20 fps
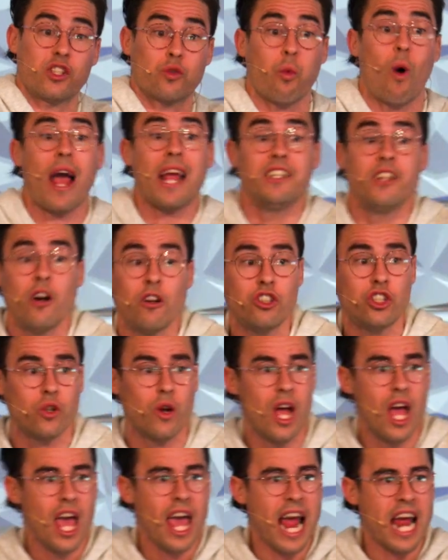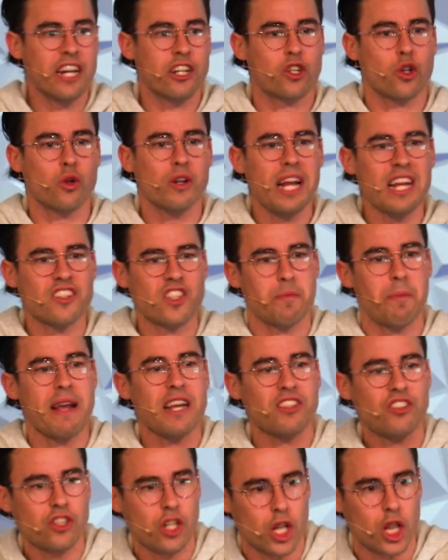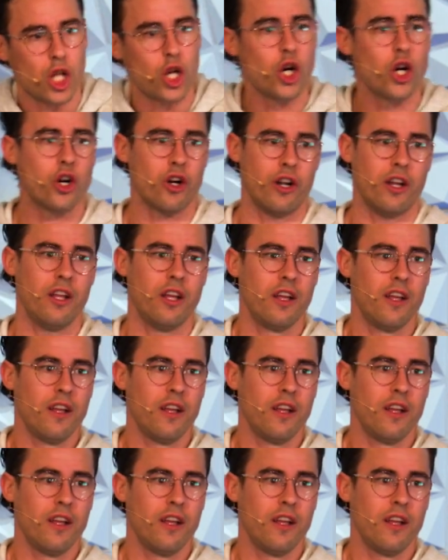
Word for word: Why don't you? And to create space to learn